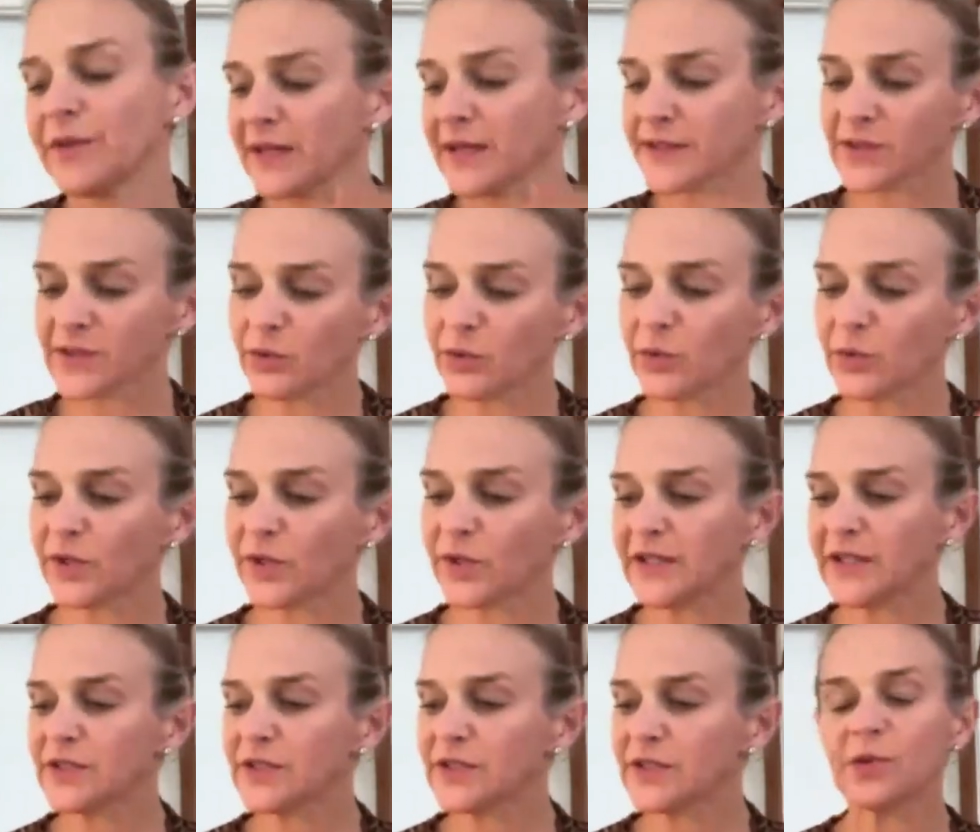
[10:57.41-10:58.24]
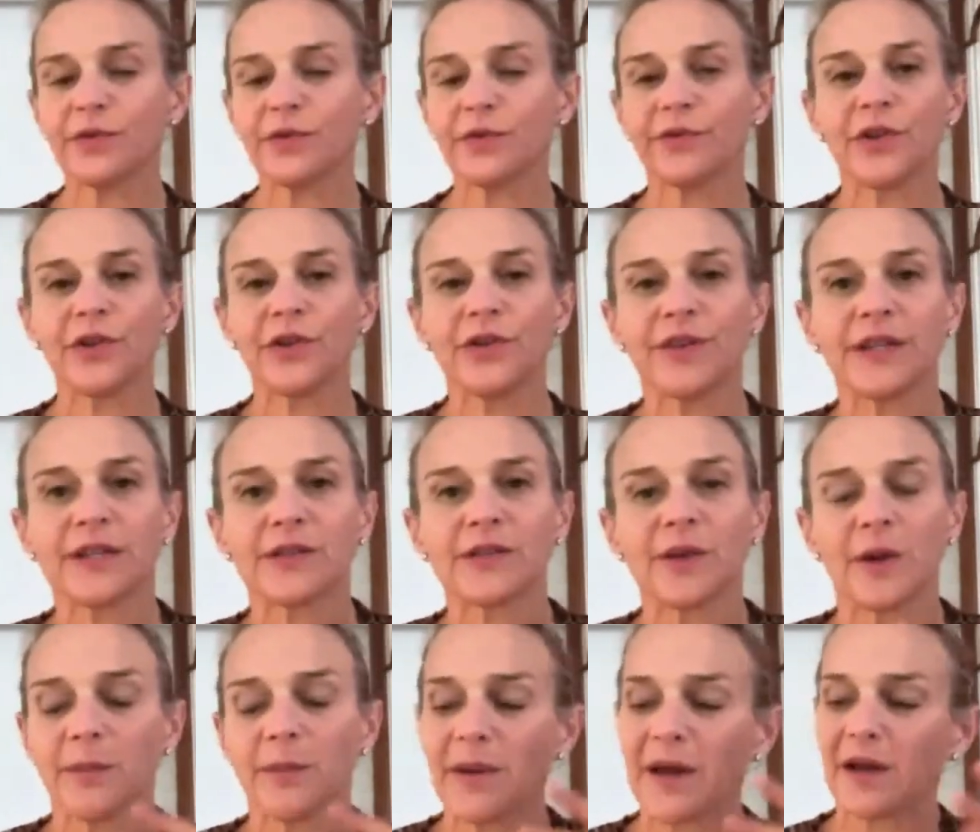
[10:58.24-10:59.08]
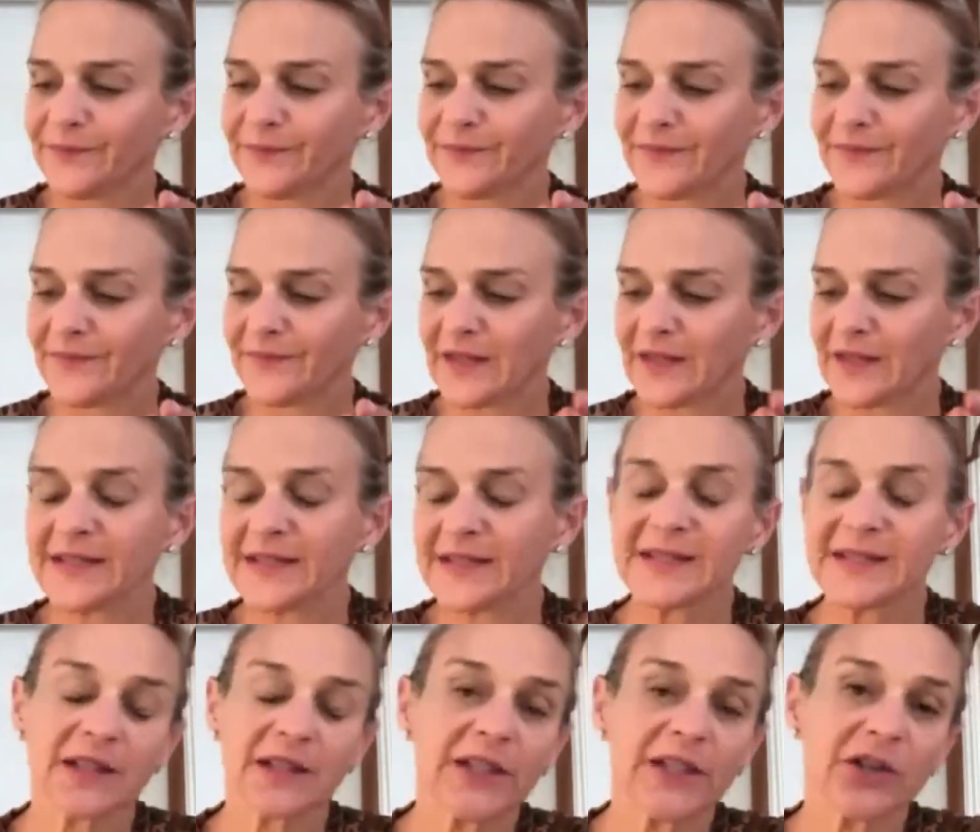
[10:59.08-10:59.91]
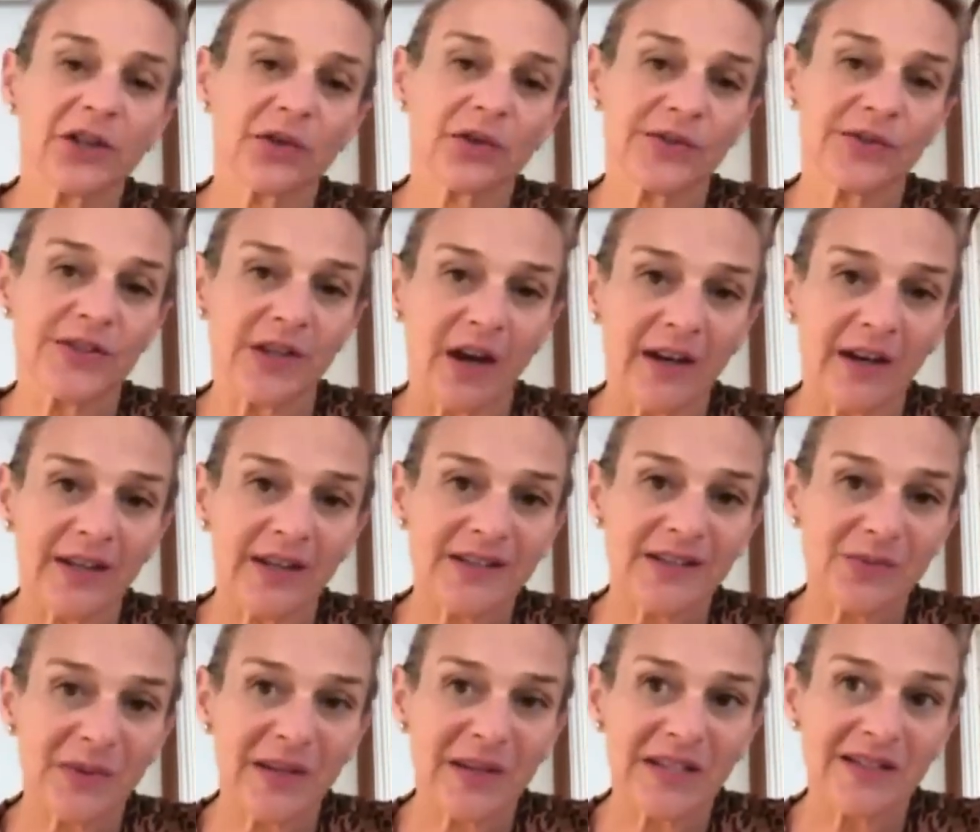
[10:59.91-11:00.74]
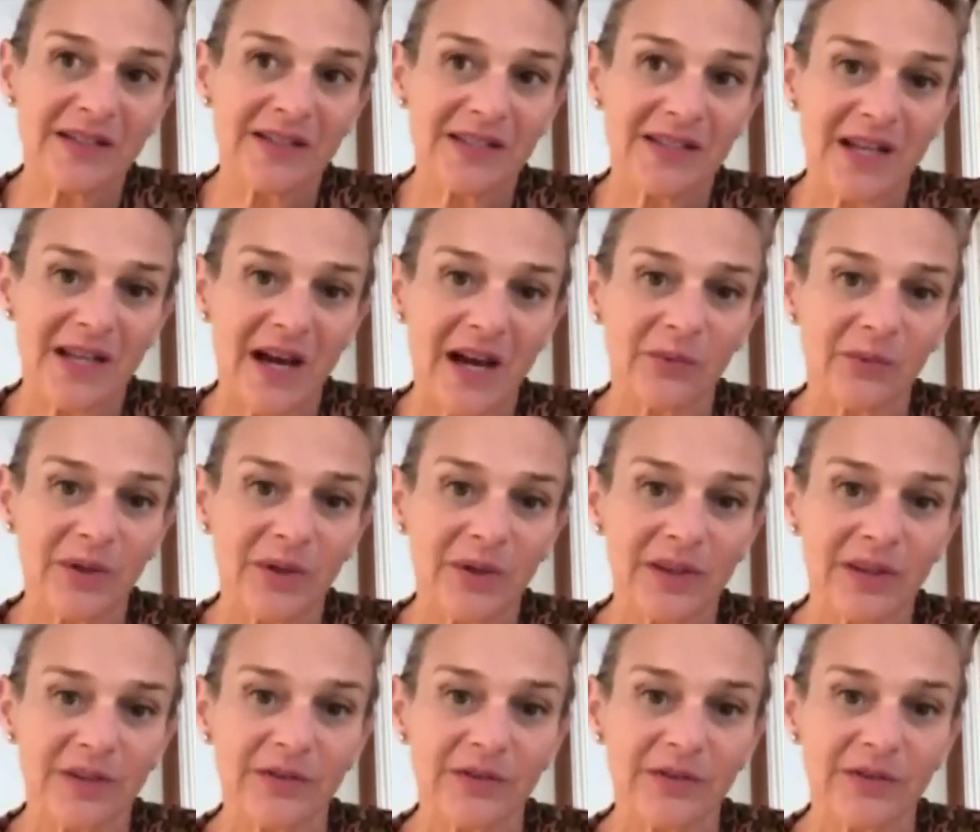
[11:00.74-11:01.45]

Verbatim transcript: So we'll get into a few things. Um, uh, I guess clinical signs we can start with